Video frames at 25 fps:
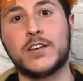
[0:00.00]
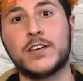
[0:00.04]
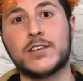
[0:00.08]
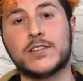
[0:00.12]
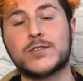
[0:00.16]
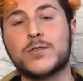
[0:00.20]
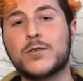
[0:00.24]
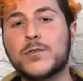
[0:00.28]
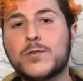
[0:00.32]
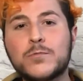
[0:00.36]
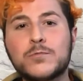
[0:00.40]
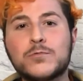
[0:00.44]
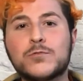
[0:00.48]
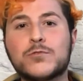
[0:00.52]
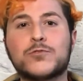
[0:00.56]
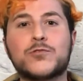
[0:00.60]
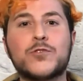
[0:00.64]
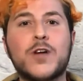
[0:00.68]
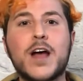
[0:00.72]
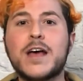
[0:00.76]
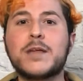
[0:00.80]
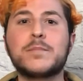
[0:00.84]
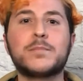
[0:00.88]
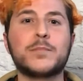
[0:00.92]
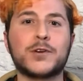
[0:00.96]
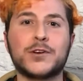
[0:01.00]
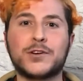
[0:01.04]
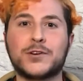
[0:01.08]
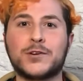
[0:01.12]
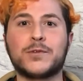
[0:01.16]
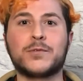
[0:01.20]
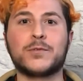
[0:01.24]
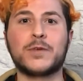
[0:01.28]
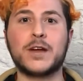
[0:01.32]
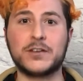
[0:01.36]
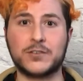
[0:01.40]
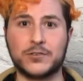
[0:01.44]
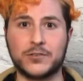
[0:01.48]
So don't dread Mercury
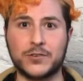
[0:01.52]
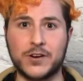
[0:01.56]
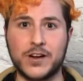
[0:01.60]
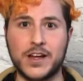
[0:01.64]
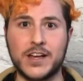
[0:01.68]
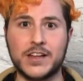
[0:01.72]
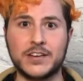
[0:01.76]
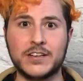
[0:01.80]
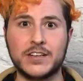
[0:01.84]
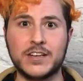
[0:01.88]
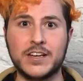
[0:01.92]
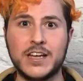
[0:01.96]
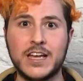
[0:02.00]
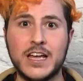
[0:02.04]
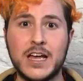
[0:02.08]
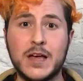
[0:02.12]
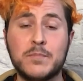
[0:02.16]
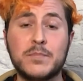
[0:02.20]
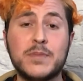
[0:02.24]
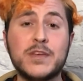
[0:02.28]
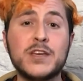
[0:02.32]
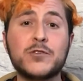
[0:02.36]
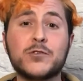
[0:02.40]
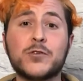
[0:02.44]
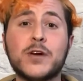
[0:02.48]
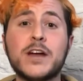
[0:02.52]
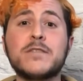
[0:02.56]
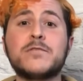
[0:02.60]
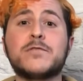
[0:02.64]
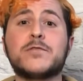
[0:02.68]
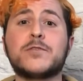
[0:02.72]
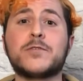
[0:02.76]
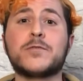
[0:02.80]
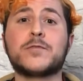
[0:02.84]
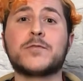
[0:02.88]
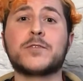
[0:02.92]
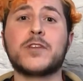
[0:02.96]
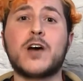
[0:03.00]
retrograde. Be
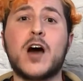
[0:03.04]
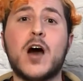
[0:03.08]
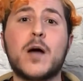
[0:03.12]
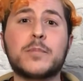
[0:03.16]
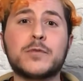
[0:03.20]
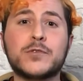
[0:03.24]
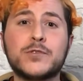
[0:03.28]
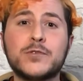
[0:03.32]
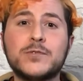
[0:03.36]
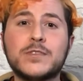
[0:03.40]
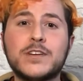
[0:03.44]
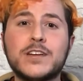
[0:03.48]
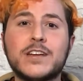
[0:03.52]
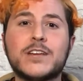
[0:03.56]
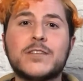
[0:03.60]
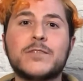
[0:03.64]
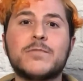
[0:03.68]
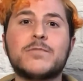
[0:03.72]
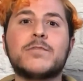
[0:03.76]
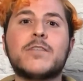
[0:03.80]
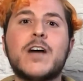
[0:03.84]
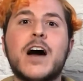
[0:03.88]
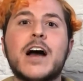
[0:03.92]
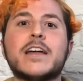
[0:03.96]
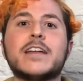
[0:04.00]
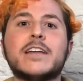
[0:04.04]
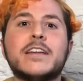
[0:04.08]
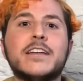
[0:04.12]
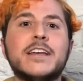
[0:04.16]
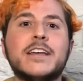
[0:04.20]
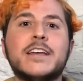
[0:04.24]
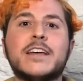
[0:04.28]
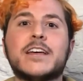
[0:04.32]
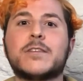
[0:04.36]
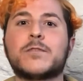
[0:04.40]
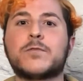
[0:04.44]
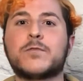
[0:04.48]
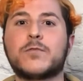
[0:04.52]
grateful for the opportunity to finally
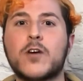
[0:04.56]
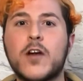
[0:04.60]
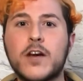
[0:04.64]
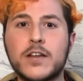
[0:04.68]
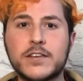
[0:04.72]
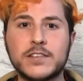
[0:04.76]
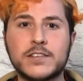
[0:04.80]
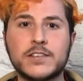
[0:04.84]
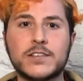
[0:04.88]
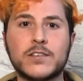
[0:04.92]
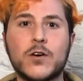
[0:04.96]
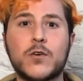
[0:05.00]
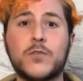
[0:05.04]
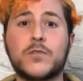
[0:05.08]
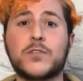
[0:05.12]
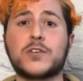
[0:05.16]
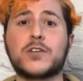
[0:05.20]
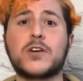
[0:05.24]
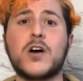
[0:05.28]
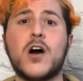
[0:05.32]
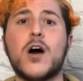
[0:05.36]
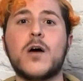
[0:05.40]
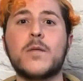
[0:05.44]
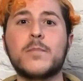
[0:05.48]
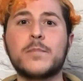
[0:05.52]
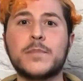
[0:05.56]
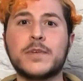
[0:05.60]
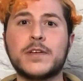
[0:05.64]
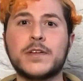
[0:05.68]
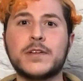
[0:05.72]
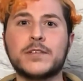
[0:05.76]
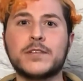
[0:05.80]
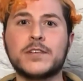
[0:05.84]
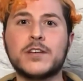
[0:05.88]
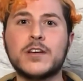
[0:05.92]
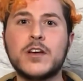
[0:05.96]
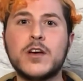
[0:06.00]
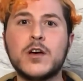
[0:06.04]
confront, overcome,
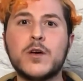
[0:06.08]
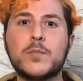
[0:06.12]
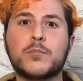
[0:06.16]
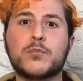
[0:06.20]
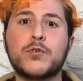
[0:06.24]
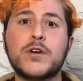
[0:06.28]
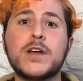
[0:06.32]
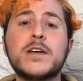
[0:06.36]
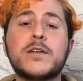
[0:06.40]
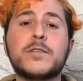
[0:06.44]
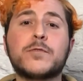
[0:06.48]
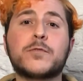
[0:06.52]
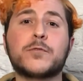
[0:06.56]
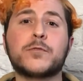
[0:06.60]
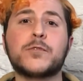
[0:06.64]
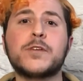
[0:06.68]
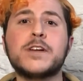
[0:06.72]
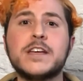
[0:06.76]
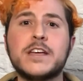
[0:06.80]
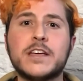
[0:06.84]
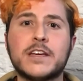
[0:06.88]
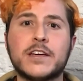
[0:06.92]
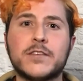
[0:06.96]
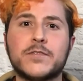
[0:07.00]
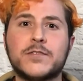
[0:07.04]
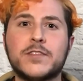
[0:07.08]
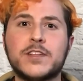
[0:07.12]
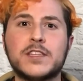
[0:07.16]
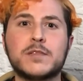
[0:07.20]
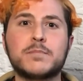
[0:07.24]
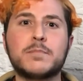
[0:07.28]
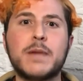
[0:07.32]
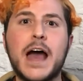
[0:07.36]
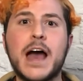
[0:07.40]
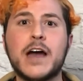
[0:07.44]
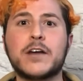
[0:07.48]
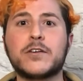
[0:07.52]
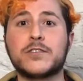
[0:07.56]
and break free of these
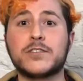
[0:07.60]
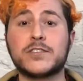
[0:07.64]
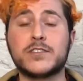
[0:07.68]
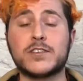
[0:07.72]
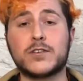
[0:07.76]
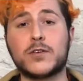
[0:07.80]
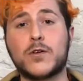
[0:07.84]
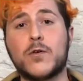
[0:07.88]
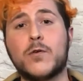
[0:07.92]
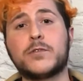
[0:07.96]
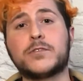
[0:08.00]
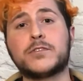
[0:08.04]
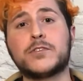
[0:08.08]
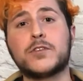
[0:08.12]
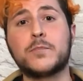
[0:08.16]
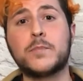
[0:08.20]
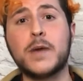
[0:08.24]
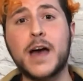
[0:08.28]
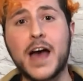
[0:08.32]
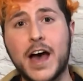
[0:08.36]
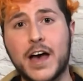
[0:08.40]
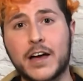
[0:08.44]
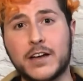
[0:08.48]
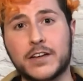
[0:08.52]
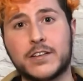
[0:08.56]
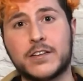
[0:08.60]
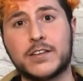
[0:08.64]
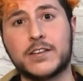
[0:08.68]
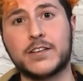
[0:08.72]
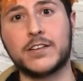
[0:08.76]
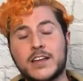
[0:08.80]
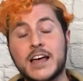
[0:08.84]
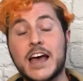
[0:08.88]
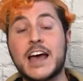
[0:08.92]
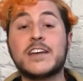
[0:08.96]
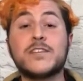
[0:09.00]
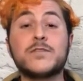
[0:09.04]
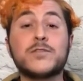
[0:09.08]
patterns that are holding you back.
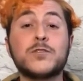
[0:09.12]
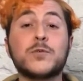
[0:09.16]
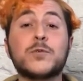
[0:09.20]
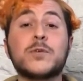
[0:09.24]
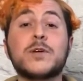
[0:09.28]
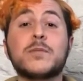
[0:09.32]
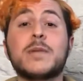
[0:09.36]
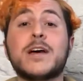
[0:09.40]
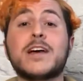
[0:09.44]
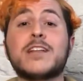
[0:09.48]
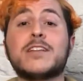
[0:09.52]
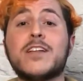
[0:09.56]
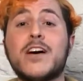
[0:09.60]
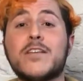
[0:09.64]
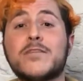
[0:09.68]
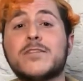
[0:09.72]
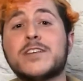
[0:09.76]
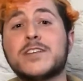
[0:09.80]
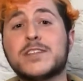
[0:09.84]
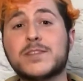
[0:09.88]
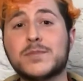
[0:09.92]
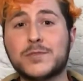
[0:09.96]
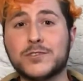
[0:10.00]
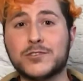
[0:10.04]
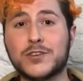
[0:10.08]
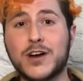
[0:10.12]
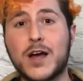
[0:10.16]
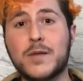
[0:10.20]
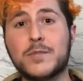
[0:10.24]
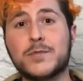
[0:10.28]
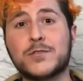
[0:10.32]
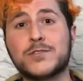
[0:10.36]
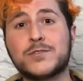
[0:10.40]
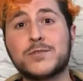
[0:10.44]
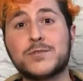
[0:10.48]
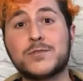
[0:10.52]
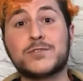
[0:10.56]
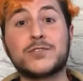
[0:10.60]
And if you're one of my lovely
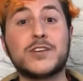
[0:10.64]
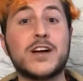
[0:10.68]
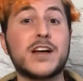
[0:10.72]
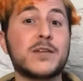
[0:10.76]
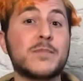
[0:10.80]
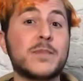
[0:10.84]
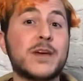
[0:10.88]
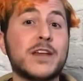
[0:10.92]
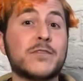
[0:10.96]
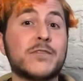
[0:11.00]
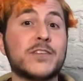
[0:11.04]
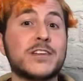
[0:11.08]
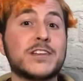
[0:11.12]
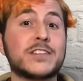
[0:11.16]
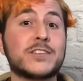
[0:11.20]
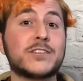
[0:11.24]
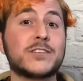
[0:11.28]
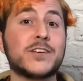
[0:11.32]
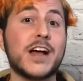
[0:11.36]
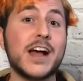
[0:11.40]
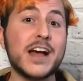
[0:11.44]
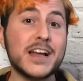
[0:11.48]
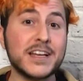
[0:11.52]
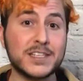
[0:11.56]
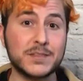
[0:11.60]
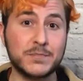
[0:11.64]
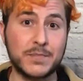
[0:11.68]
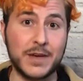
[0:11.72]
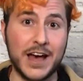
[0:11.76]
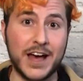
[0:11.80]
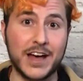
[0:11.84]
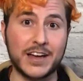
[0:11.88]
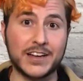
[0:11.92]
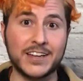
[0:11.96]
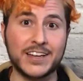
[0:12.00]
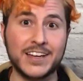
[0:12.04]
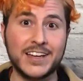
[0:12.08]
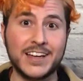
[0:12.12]
subscribers who's trying to manifest their ex
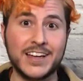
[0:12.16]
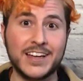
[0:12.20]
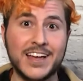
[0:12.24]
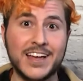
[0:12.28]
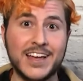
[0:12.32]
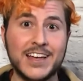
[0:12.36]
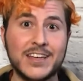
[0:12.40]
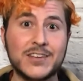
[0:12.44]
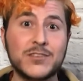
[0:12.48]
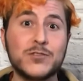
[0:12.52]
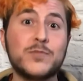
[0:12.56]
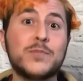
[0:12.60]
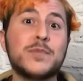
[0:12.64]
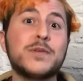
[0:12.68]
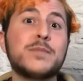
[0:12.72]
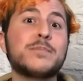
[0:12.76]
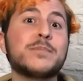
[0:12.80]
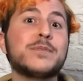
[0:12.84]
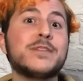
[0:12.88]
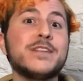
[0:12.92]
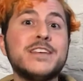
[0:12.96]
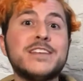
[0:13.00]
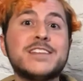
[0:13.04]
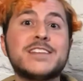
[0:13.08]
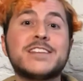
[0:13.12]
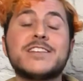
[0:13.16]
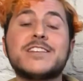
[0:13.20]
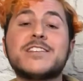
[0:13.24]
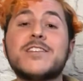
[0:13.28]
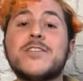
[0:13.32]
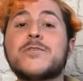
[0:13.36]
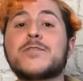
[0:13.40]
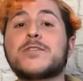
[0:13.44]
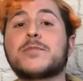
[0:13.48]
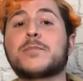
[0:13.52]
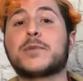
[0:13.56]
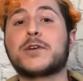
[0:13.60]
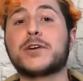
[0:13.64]
back, you'll be pleased to know
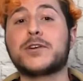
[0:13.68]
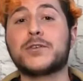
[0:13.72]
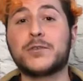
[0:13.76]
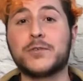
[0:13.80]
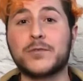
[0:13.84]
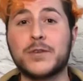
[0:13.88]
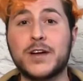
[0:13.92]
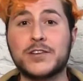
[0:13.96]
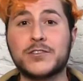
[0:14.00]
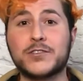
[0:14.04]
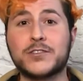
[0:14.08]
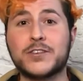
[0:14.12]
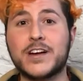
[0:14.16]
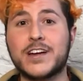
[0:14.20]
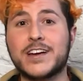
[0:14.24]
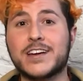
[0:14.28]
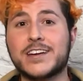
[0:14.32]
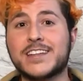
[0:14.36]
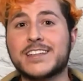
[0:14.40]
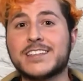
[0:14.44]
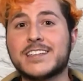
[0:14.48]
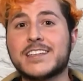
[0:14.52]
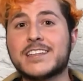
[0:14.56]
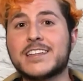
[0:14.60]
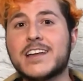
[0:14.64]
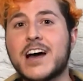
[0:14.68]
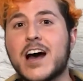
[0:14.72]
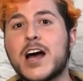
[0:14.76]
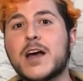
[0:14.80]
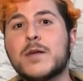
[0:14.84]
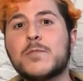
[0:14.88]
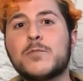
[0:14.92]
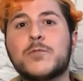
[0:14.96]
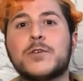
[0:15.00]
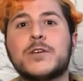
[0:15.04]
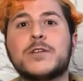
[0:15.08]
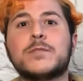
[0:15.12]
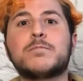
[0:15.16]
that Mercury retrograde is a
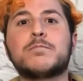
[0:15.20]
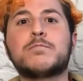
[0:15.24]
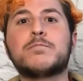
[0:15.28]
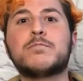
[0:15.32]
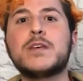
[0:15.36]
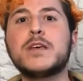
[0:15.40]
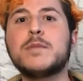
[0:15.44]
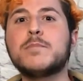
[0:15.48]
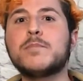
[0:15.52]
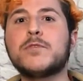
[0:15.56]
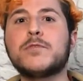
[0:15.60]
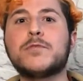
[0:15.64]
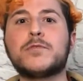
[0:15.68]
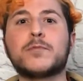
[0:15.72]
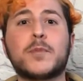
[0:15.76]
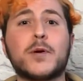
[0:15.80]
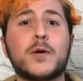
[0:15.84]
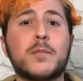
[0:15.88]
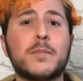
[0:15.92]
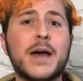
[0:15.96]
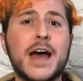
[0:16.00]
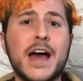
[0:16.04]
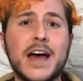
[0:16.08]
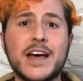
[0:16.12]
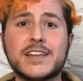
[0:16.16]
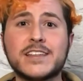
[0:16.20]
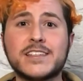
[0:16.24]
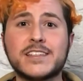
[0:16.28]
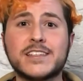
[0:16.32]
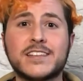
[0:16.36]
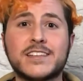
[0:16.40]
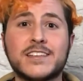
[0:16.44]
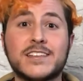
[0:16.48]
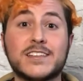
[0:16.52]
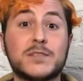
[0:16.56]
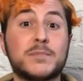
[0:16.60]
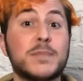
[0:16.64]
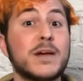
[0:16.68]
time when people from our past,
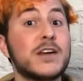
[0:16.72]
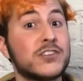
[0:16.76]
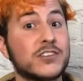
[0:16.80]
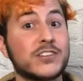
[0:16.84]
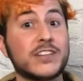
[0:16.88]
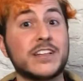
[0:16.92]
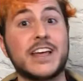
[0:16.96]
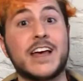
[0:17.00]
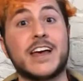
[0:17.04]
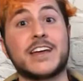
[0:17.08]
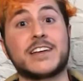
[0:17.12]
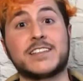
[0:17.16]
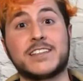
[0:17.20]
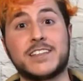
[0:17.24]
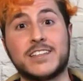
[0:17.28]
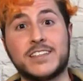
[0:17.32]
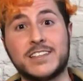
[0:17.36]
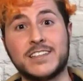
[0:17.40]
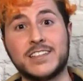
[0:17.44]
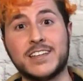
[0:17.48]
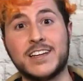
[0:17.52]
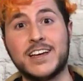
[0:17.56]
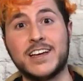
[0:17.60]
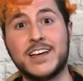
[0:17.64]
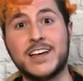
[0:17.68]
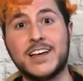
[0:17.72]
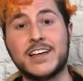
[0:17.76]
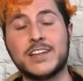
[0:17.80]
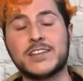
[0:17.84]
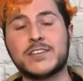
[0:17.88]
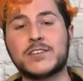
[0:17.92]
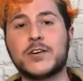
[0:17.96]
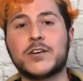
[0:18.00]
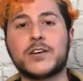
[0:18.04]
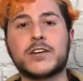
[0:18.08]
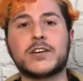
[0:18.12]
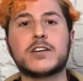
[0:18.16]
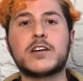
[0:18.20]
especially exes,
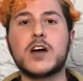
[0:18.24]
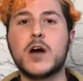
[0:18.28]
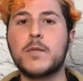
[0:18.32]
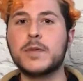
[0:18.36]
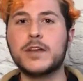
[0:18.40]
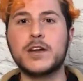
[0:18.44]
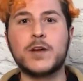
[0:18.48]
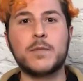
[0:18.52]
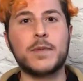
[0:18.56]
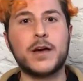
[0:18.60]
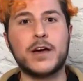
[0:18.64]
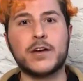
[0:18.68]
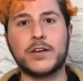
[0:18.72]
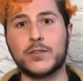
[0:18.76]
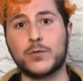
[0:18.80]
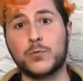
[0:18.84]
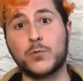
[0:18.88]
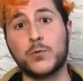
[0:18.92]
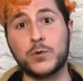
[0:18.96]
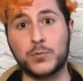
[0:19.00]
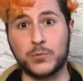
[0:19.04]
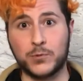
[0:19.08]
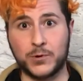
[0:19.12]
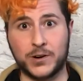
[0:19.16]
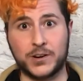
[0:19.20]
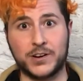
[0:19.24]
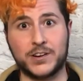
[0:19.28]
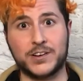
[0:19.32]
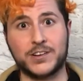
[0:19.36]
start coming up out of the woodwork.